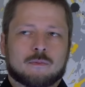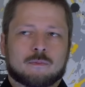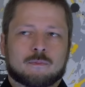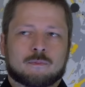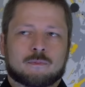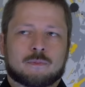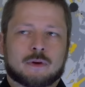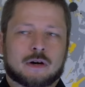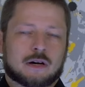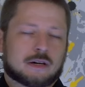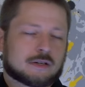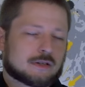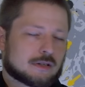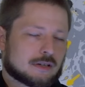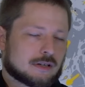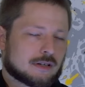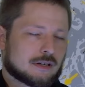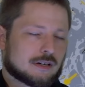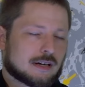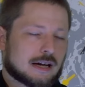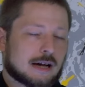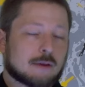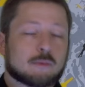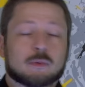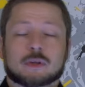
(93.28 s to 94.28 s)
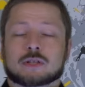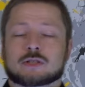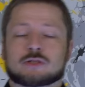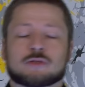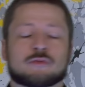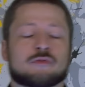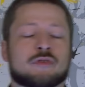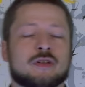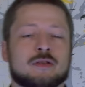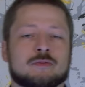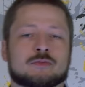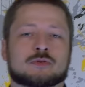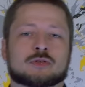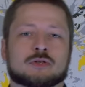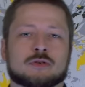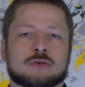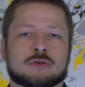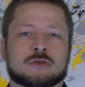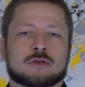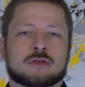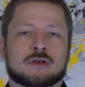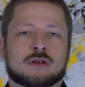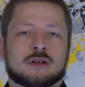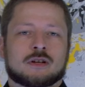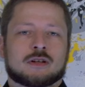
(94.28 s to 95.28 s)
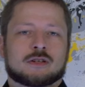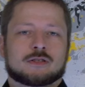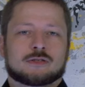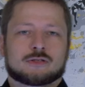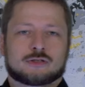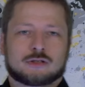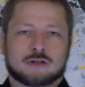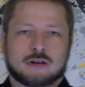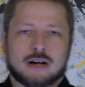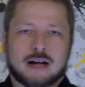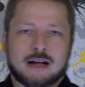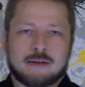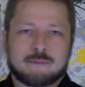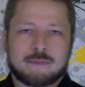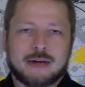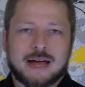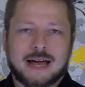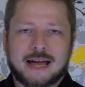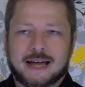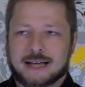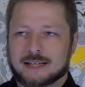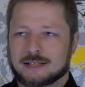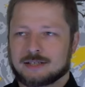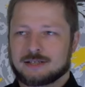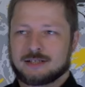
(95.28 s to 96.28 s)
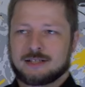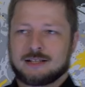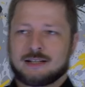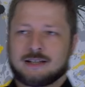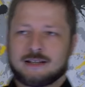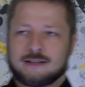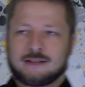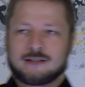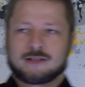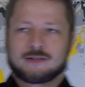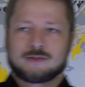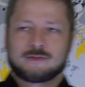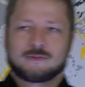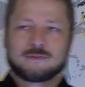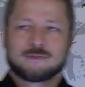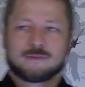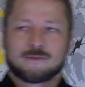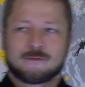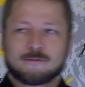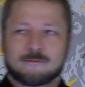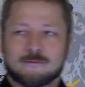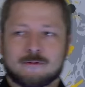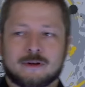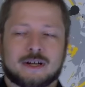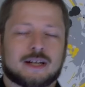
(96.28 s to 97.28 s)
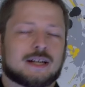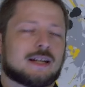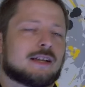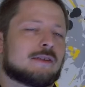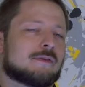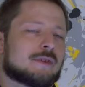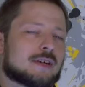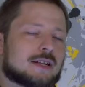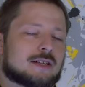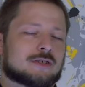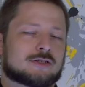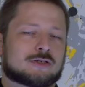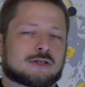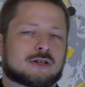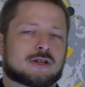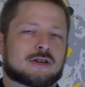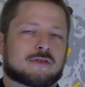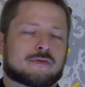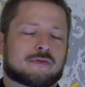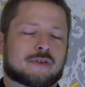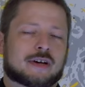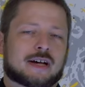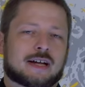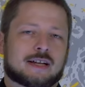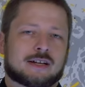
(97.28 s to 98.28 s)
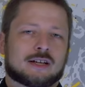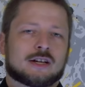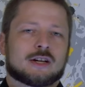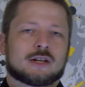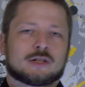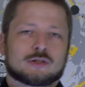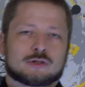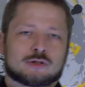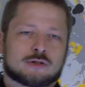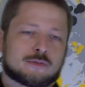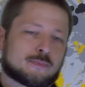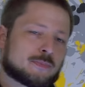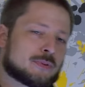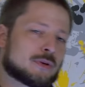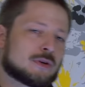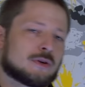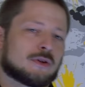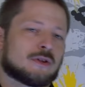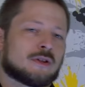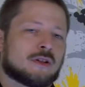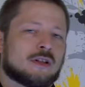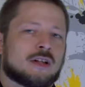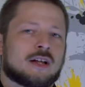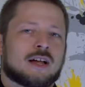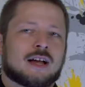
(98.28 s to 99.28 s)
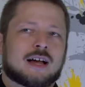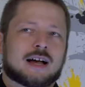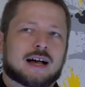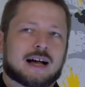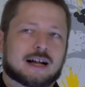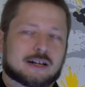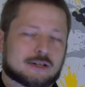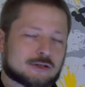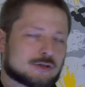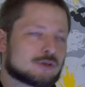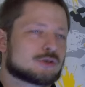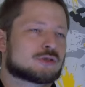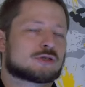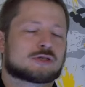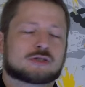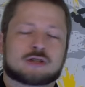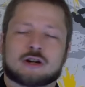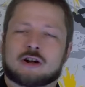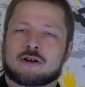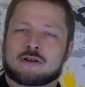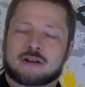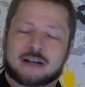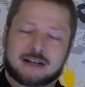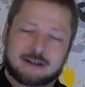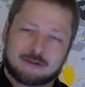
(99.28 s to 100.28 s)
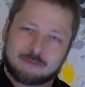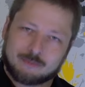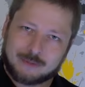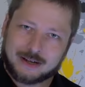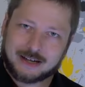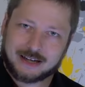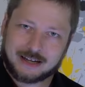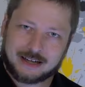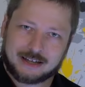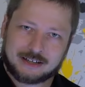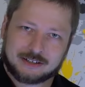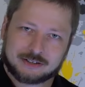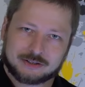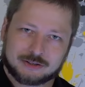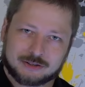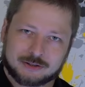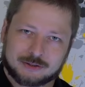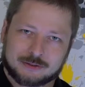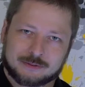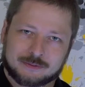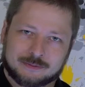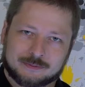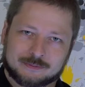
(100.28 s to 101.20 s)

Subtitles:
But I went to film school, so I'm actually really well certified to pull a good story out of my ass.